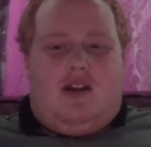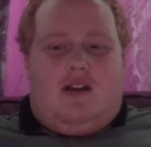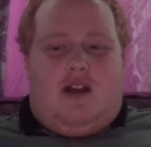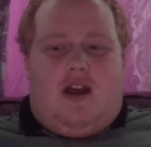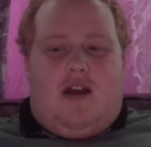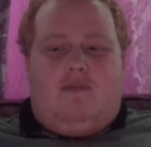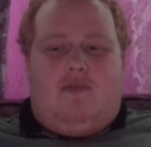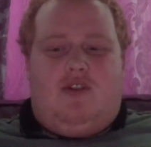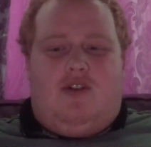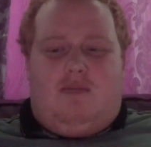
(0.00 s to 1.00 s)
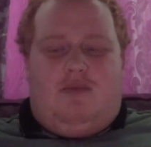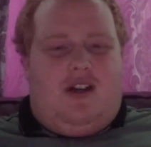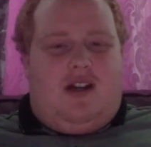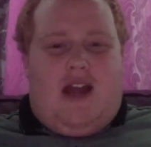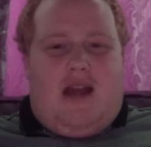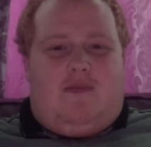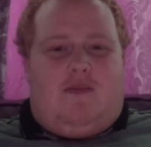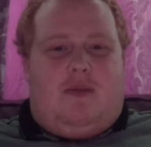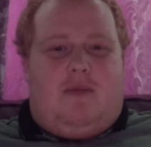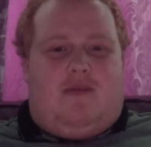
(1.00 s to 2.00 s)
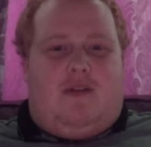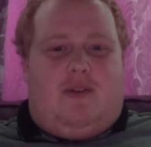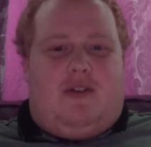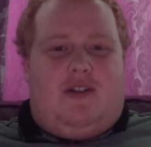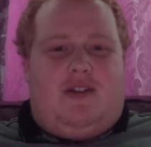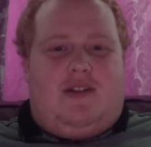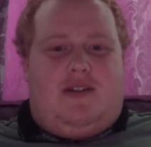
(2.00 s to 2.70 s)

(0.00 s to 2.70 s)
Not a brilliant game from him, if I'm honest.